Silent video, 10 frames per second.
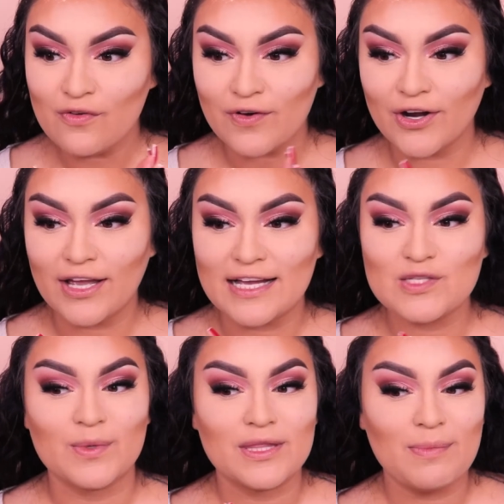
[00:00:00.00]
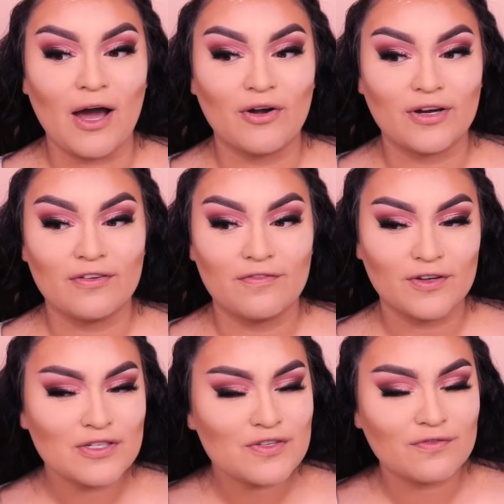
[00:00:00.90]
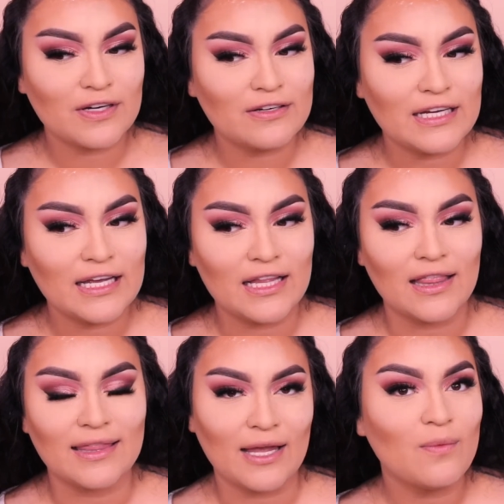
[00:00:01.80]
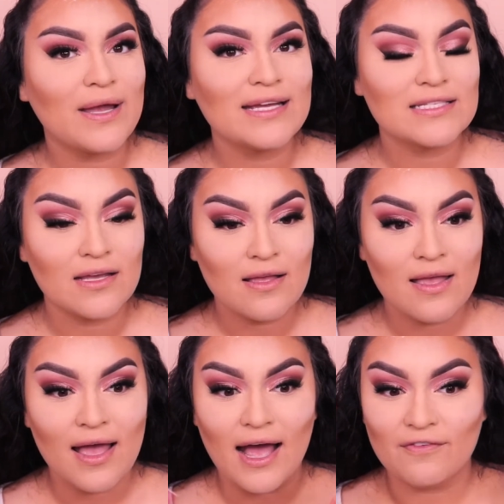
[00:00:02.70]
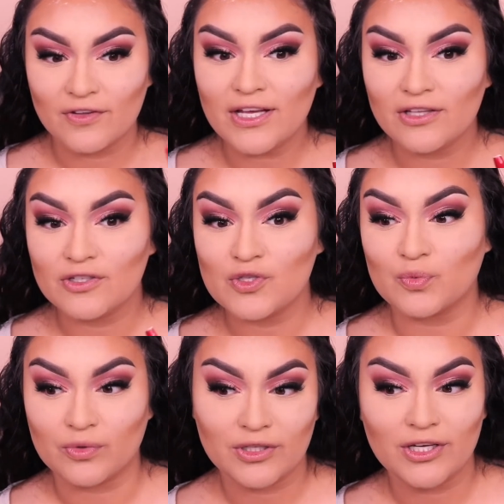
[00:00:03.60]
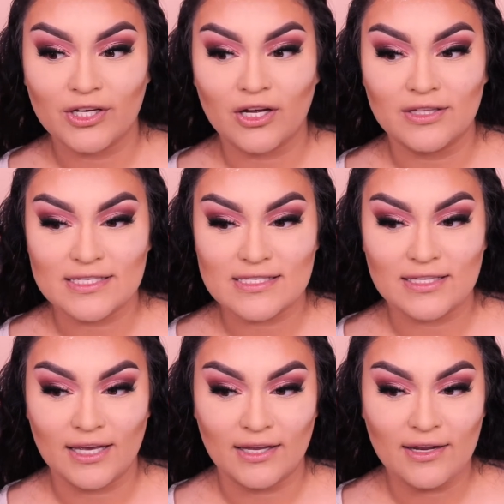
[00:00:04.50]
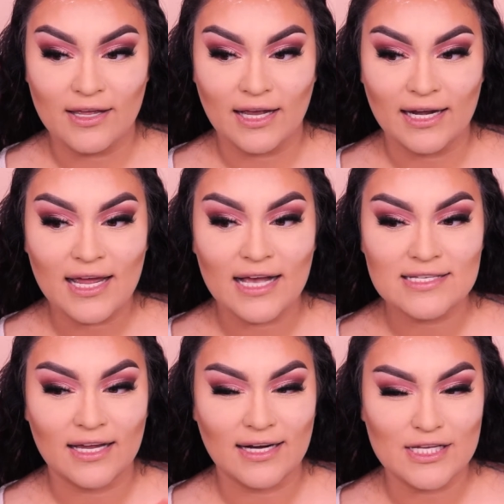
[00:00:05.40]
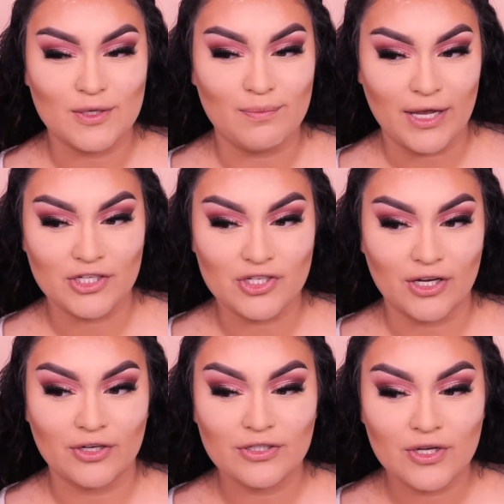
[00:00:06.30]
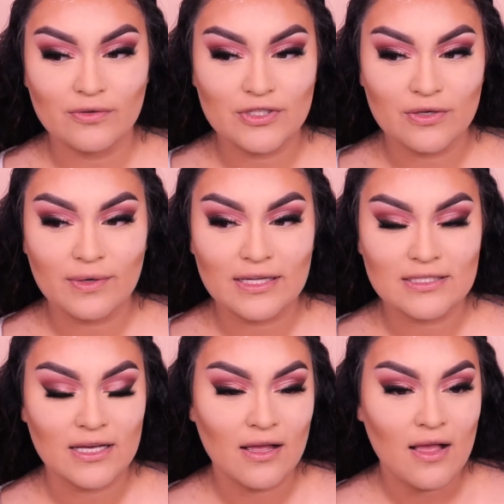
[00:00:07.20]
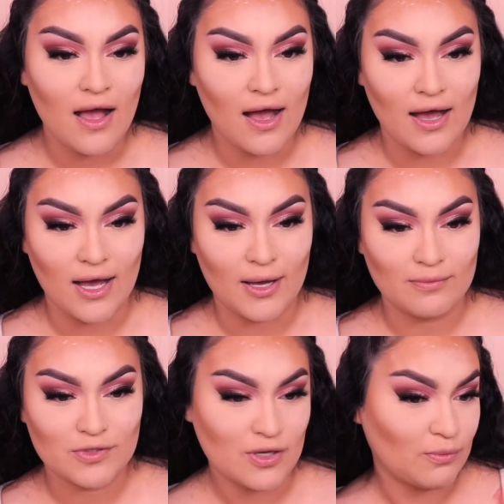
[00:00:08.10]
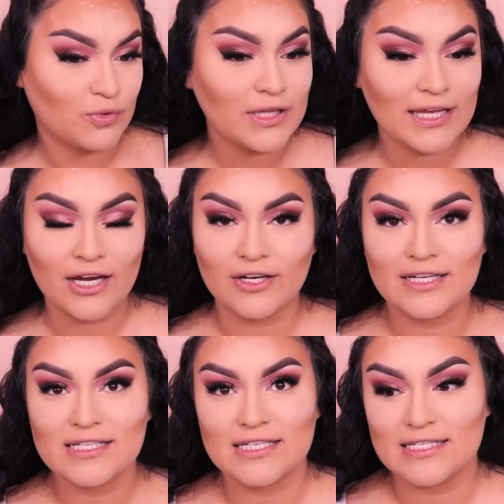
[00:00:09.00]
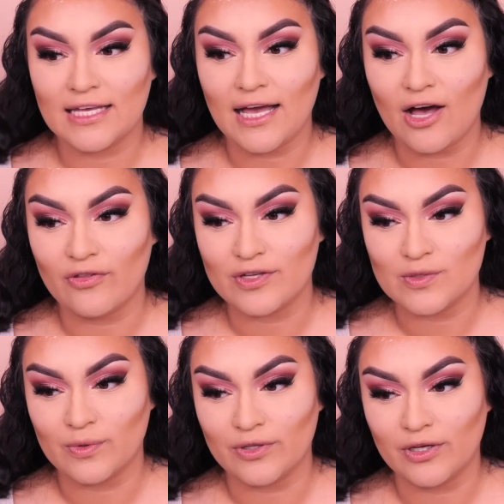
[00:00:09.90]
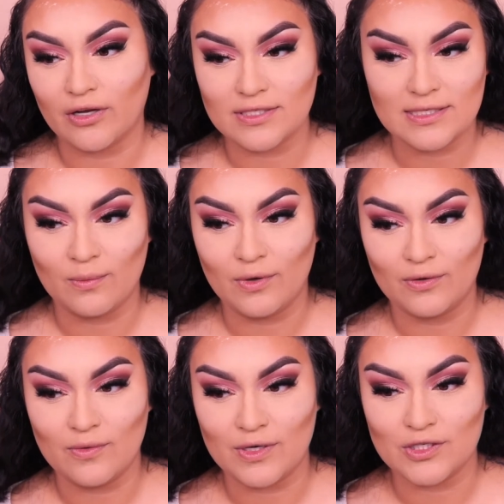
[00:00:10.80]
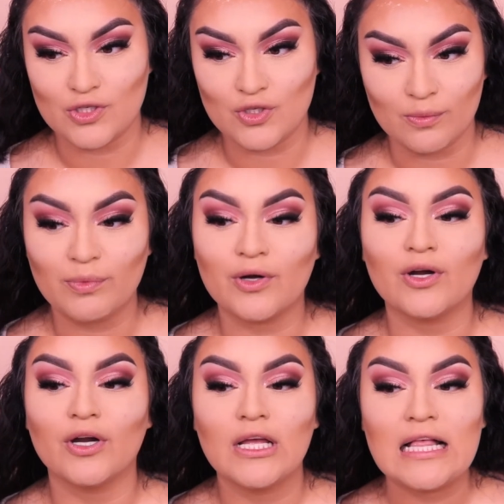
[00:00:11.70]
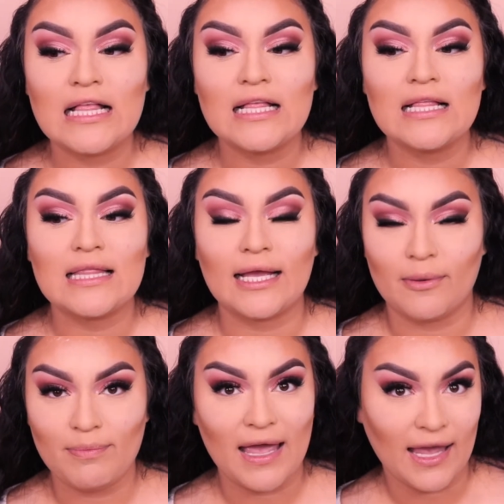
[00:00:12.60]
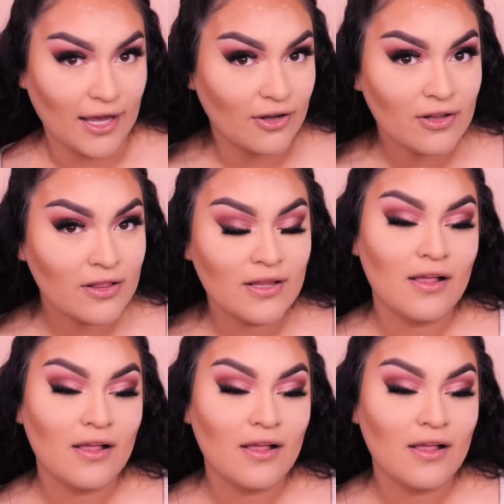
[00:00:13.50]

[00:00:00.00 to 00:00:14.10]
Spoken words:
far, you guys, with the powder, it feels very lightweight. I feel like it looks really good on the skin. It kind of has like a nice beige undertone to it. So I'm really curious to see how this would look on someone who is super like pale.